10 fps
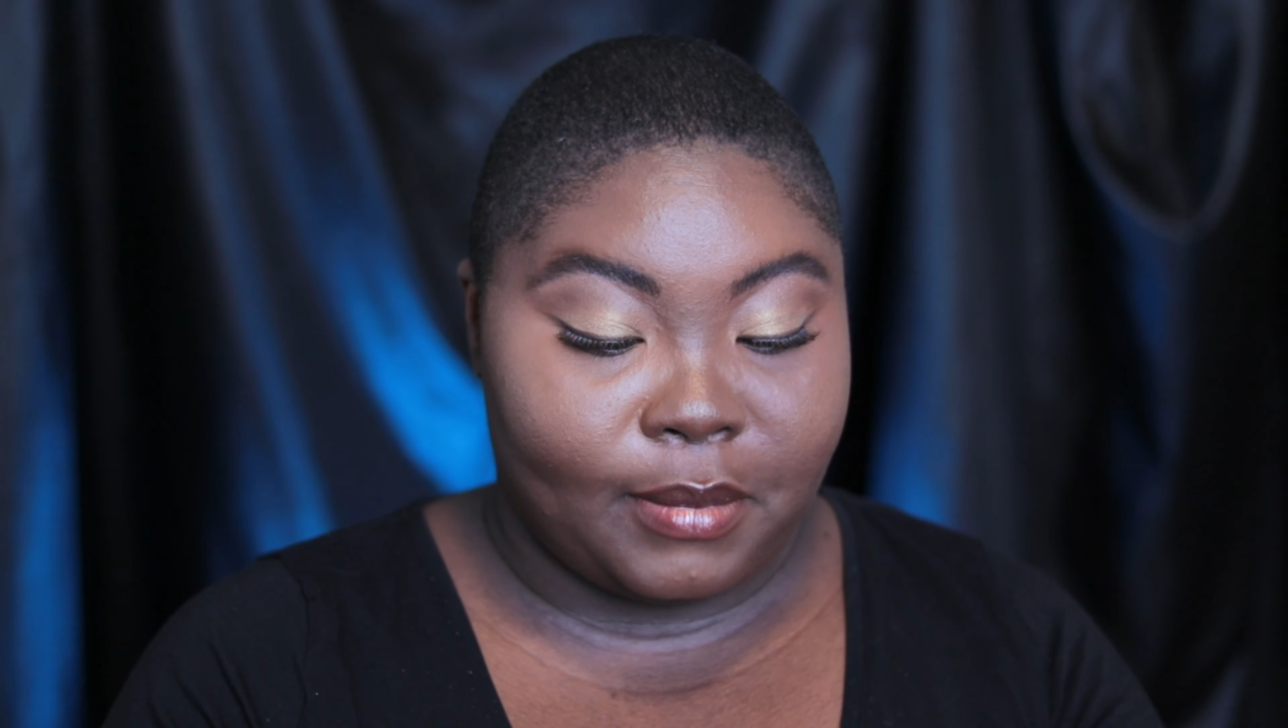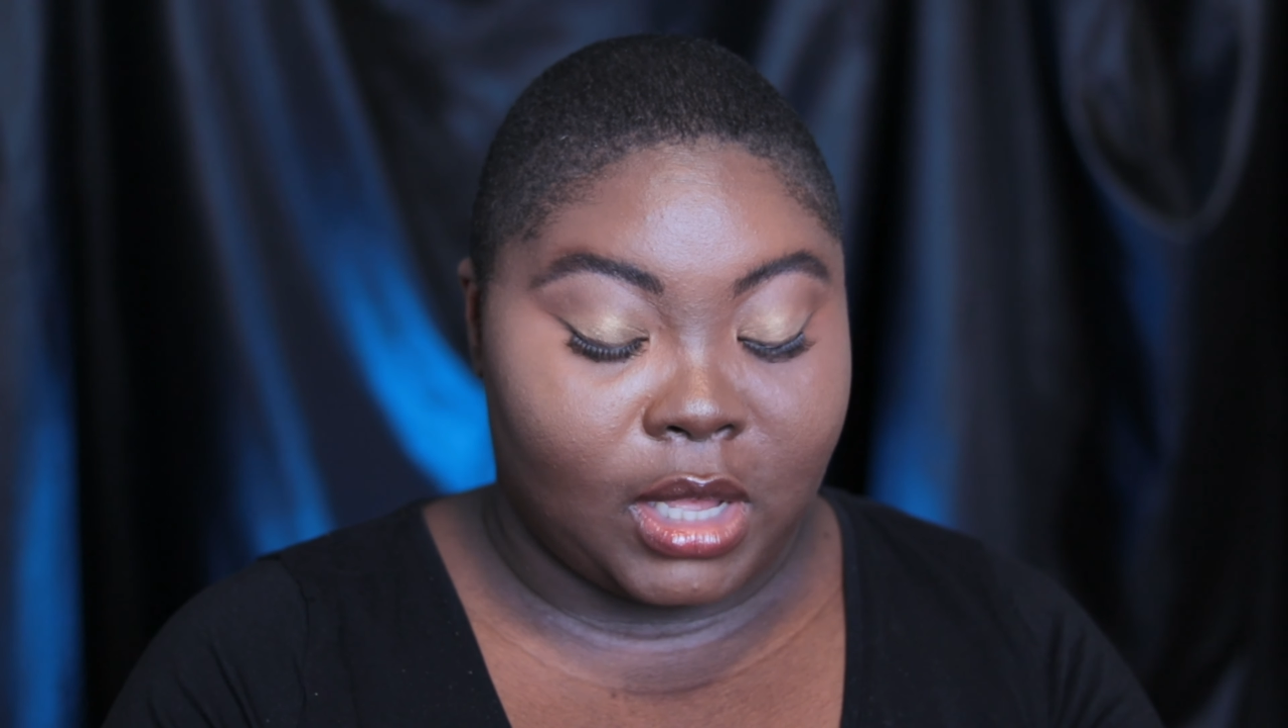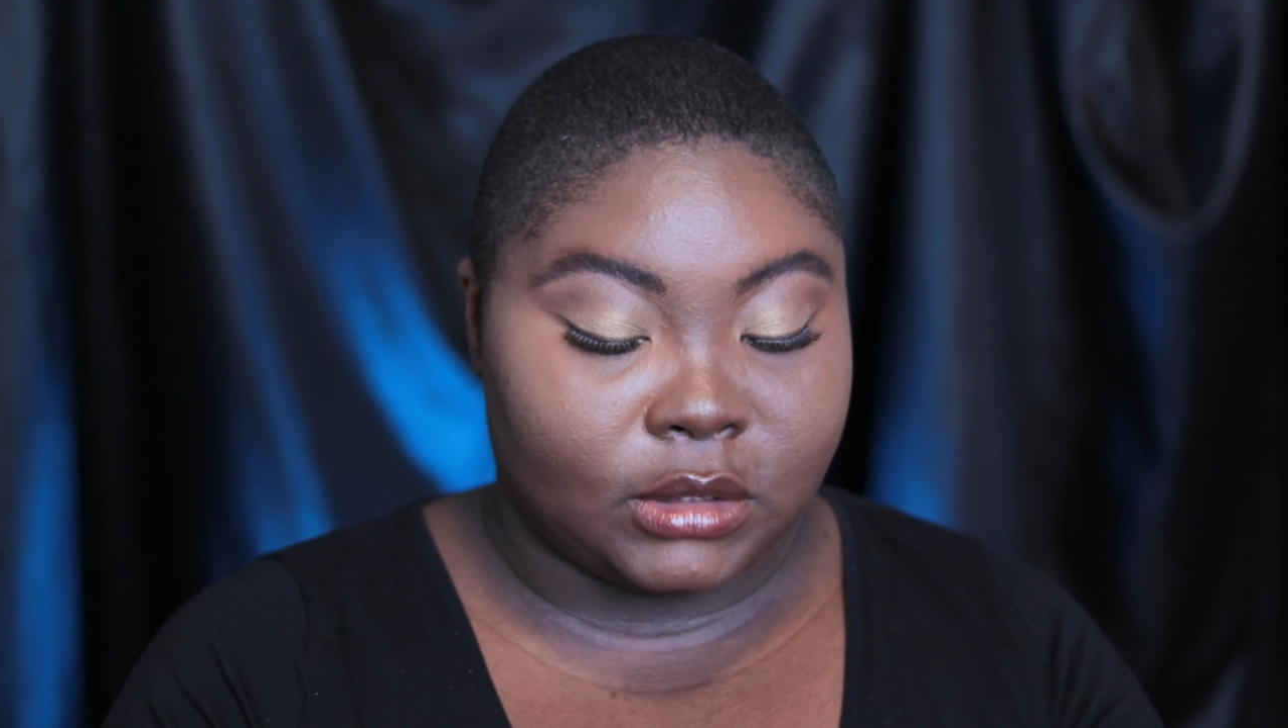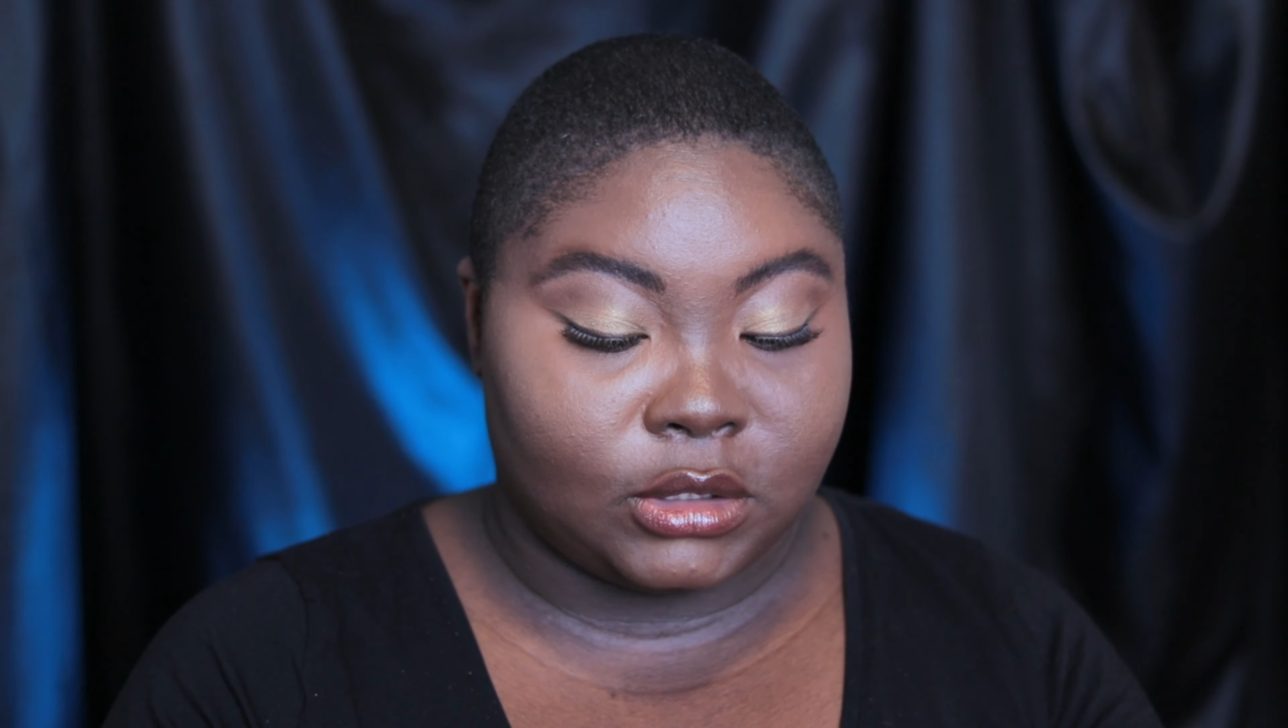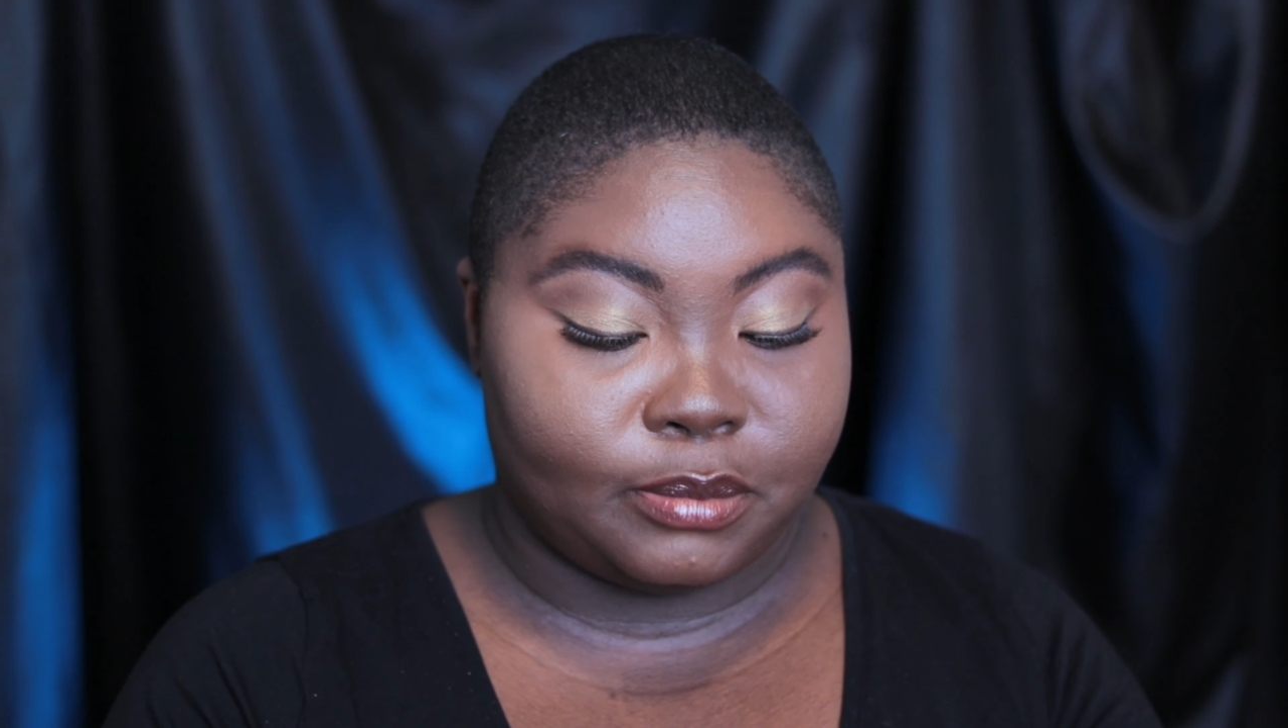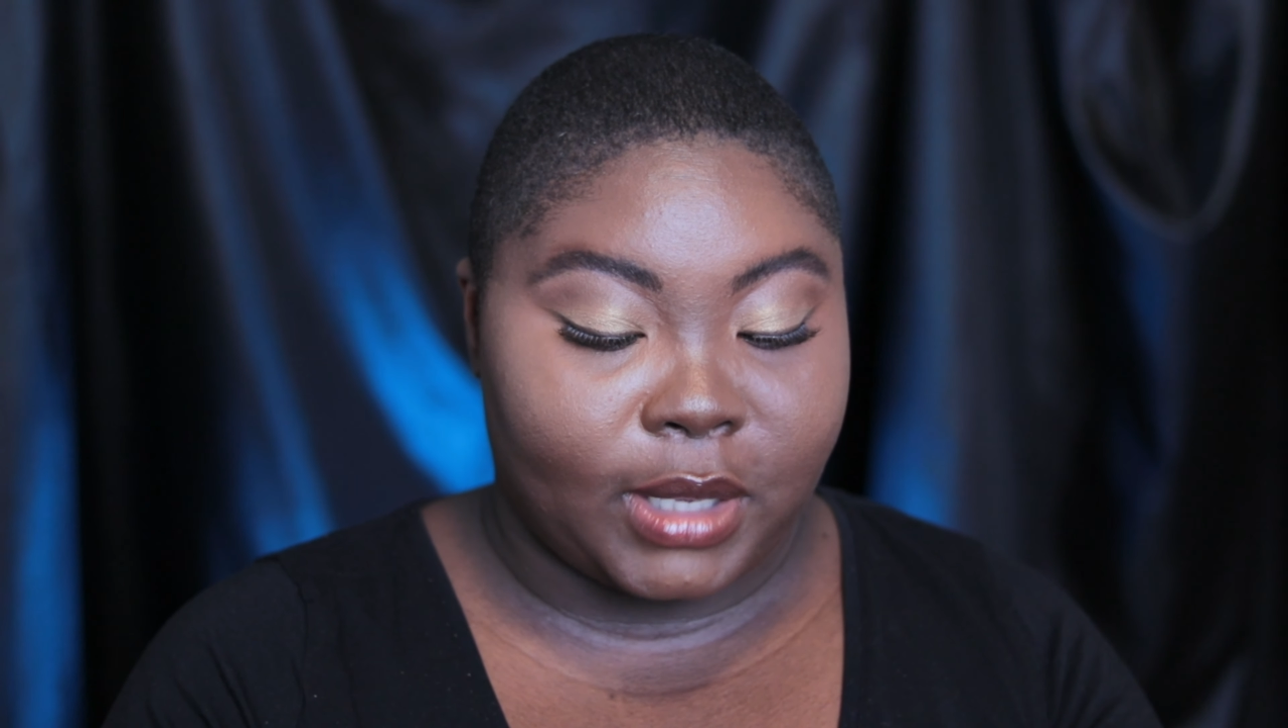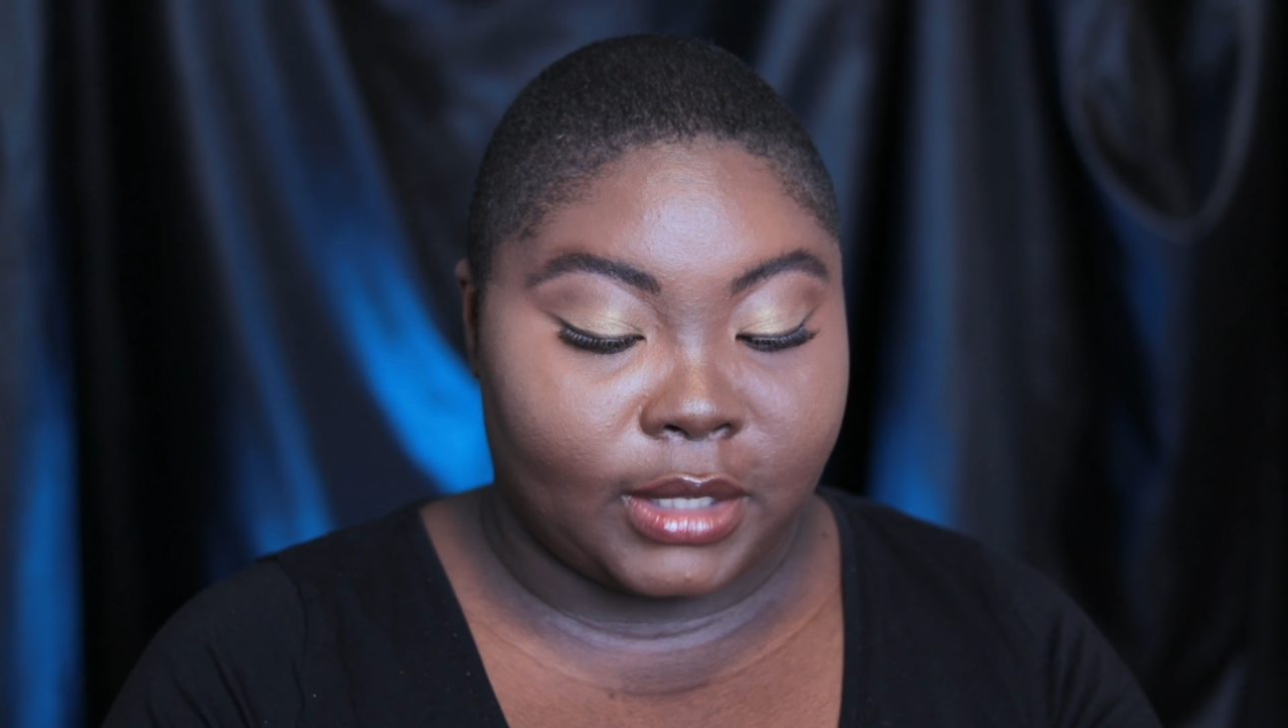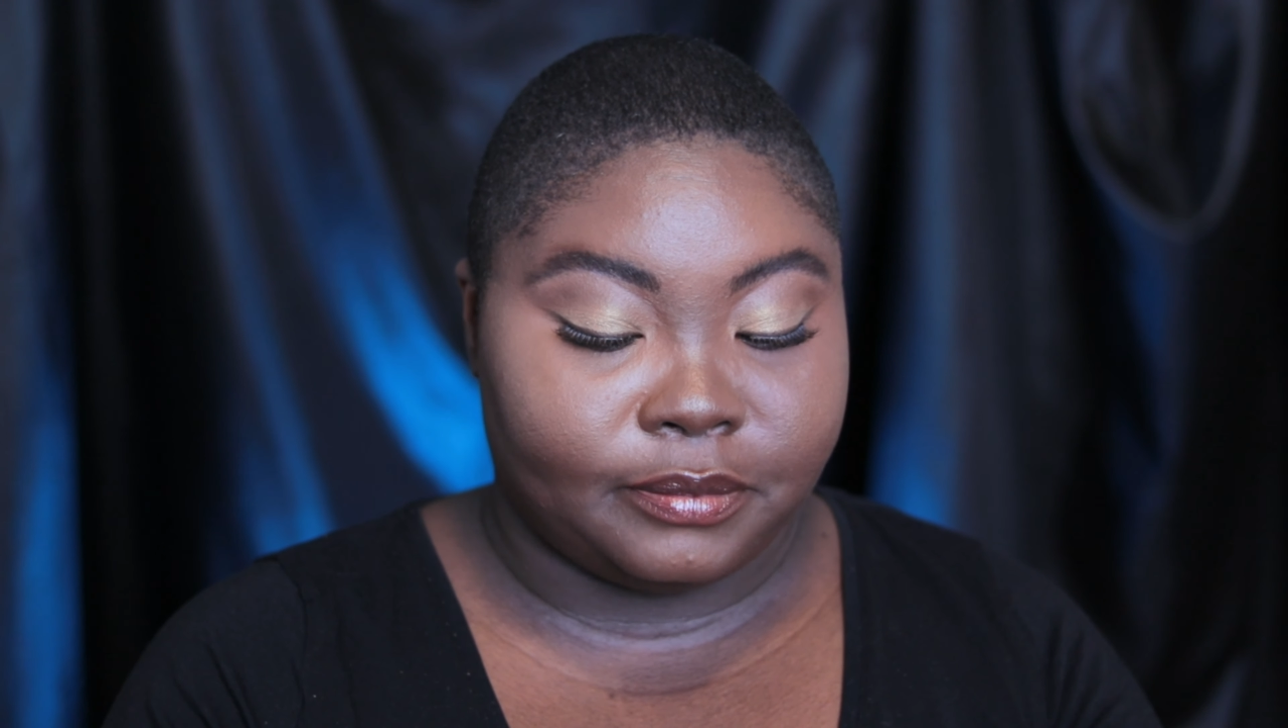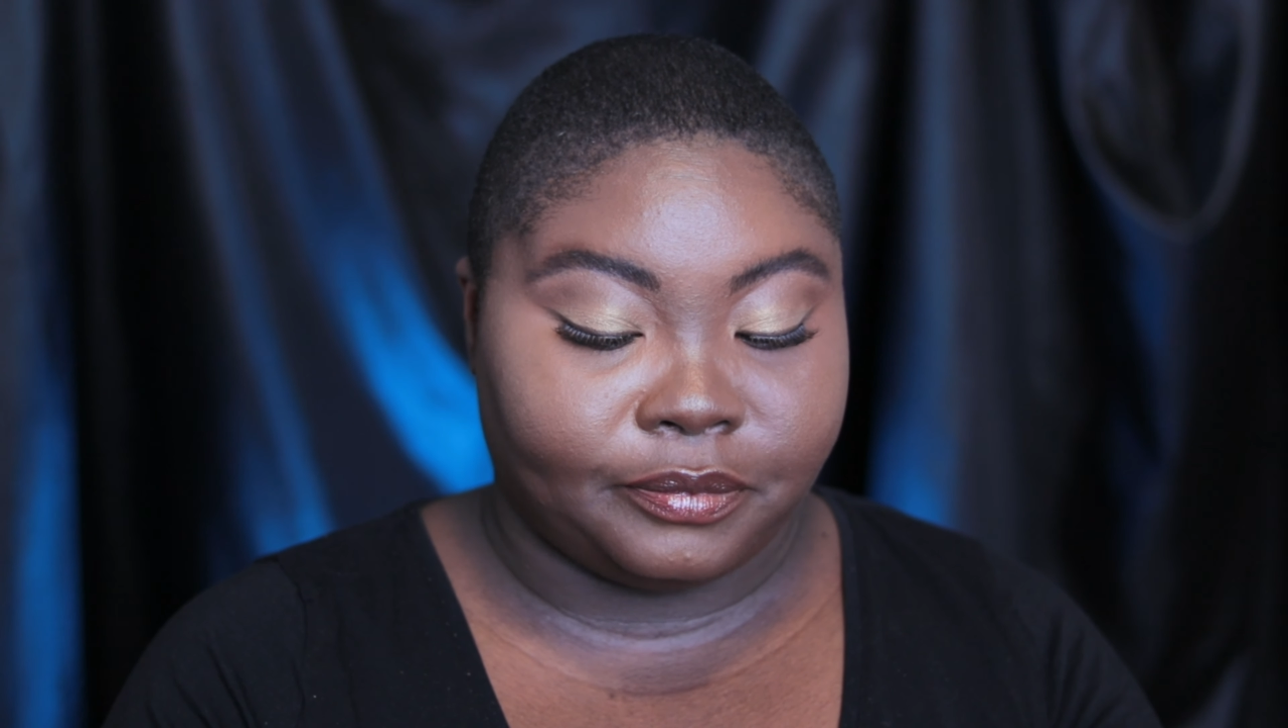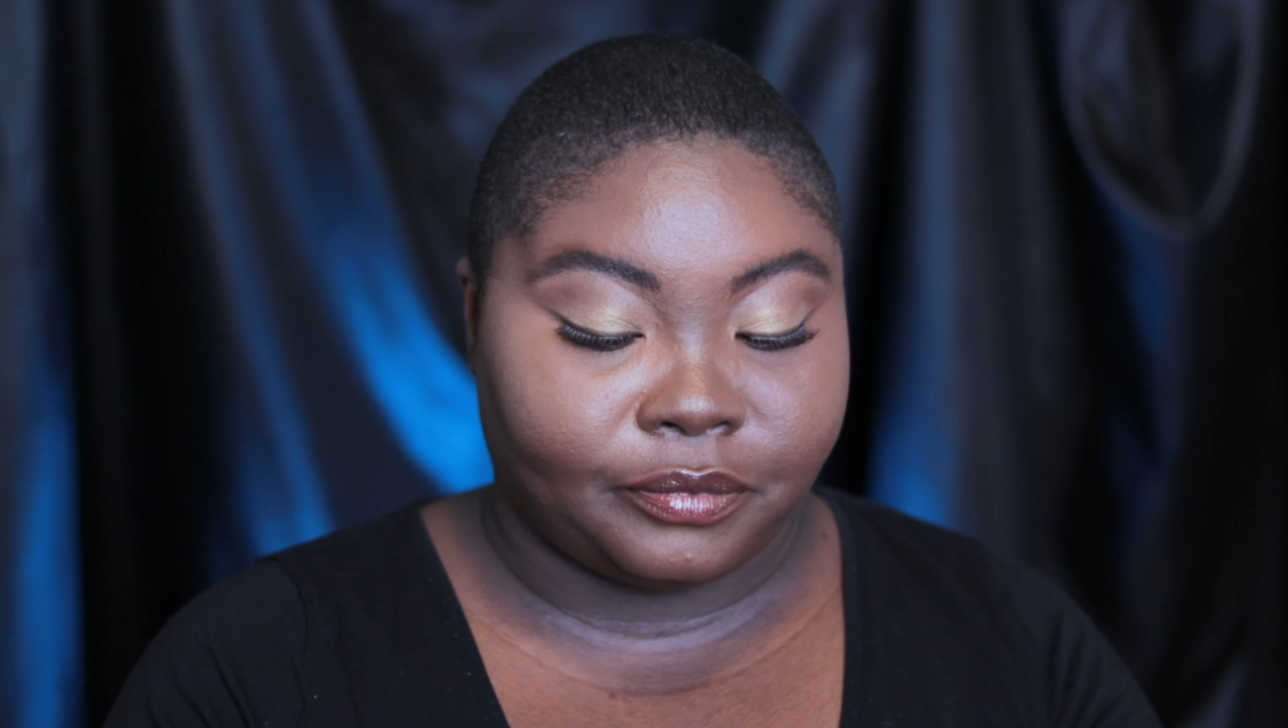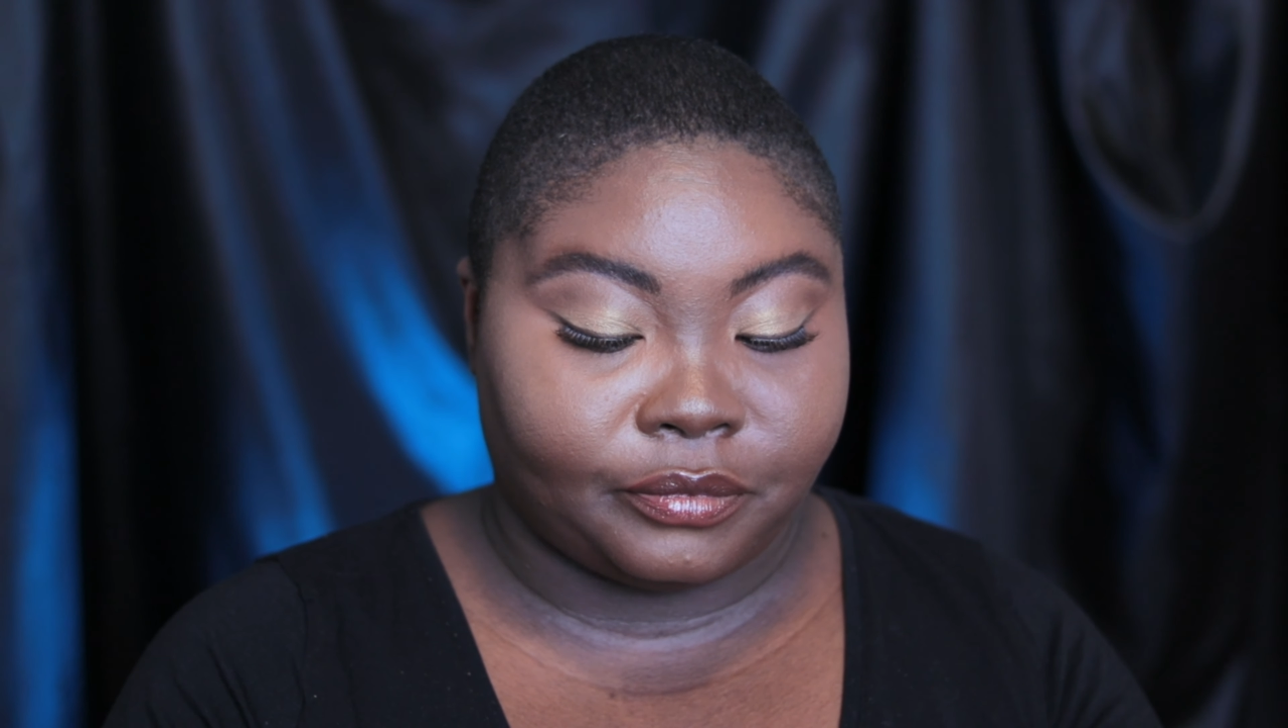much, but